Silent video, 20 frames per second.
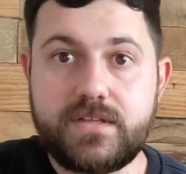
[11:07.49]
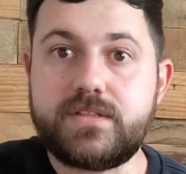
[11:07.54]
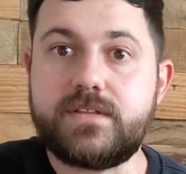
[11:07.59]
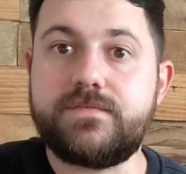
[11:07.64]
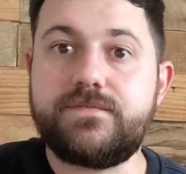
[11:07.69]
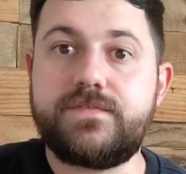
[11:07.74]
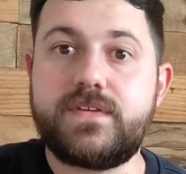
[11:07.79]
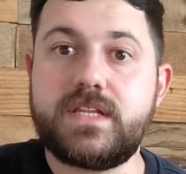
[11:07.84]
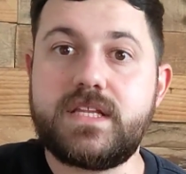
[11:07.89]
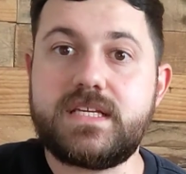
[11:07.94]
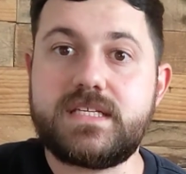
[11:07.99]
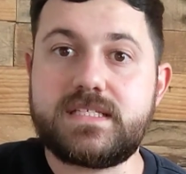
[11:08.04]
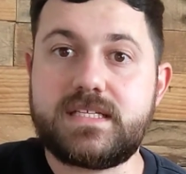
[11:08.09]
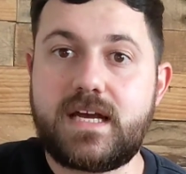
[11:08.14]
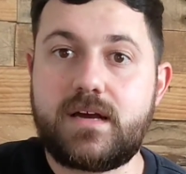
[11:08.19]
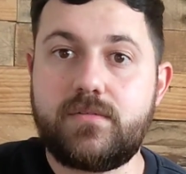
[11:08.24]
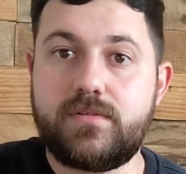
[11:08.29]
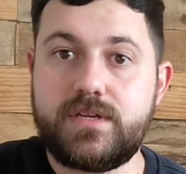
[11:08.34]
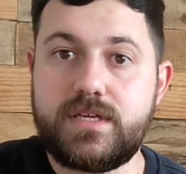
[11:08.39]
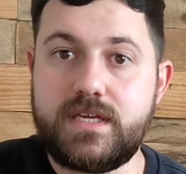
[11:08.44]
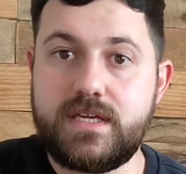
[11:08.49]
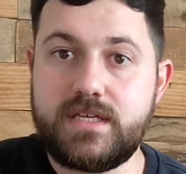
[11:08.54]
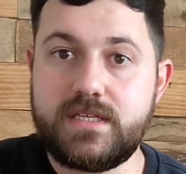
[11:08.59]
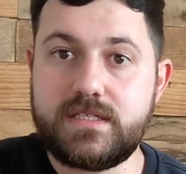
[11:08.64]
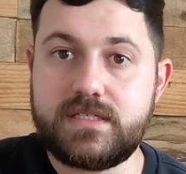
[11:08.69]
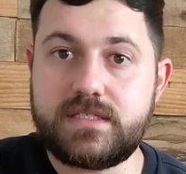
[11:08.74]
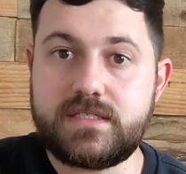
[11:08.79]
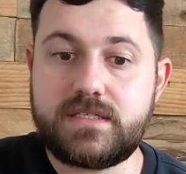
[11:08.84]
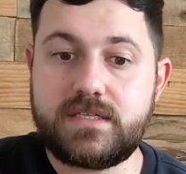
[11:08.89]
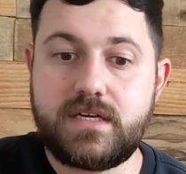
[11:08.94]
Philly sour
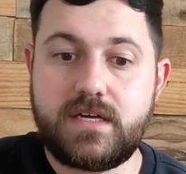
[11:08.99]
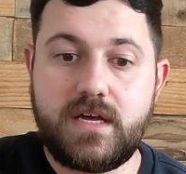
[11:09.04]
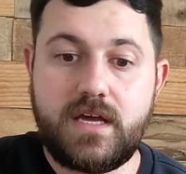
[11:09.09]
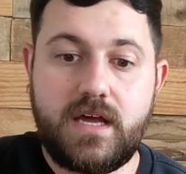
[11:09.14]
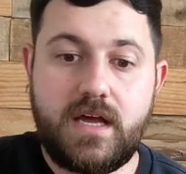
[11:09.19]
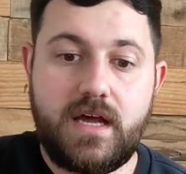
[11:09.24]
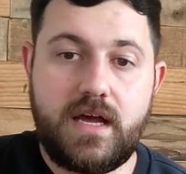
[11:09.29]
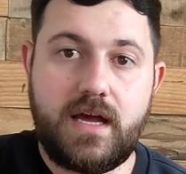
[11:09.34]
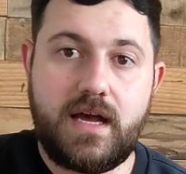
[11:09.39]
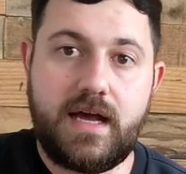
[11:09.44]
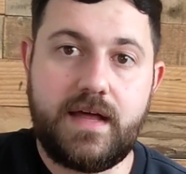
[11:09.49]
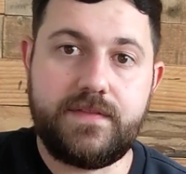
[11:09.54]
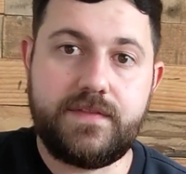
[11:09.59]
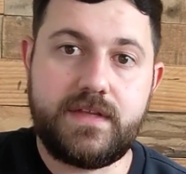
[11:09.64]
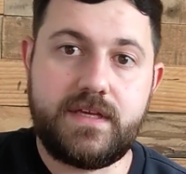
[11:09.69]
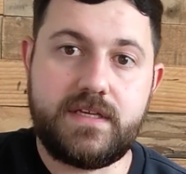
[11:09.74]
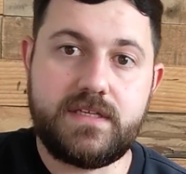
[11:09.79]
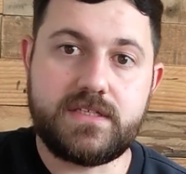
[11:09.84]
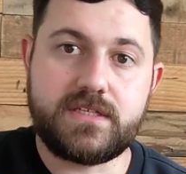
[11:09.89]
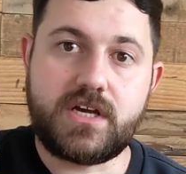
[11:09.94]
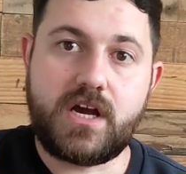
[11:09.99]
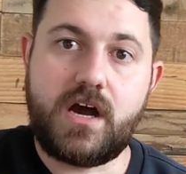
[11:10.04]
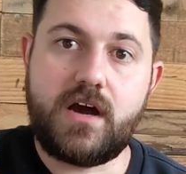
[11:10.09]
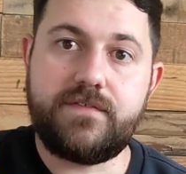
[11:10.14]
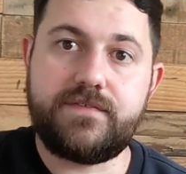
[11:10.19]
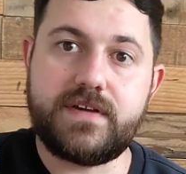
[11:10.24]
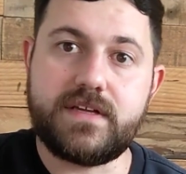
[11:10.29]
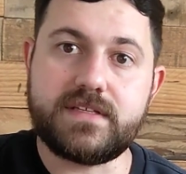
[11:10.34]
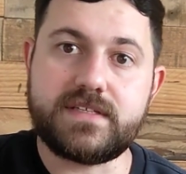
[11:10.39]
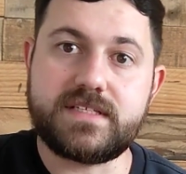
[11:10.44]
yeast and the
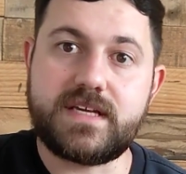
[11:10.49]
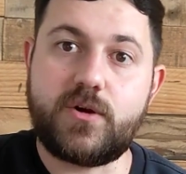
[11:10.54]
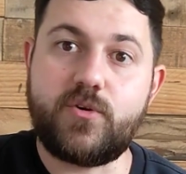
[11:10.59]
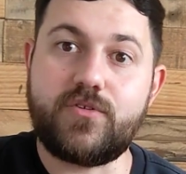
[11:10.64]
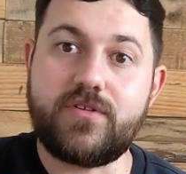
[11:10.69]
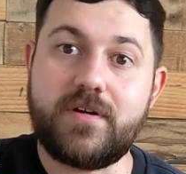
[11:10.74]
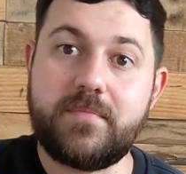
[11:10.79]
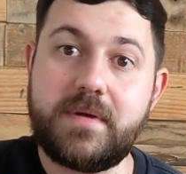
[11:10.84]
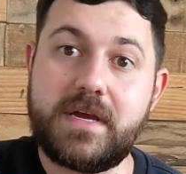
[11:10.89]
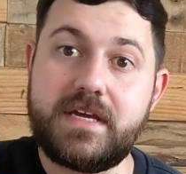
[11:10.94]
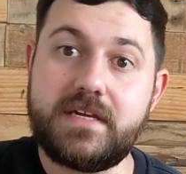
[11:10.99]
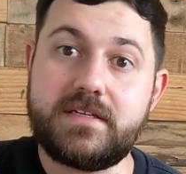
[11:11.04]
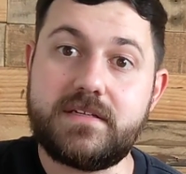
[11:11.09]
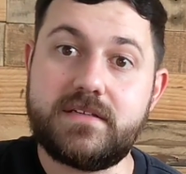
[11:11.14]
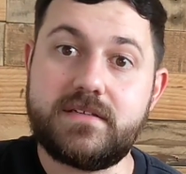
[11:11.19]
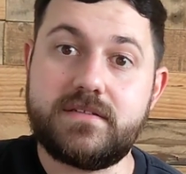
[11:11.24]
Scafell sour I made,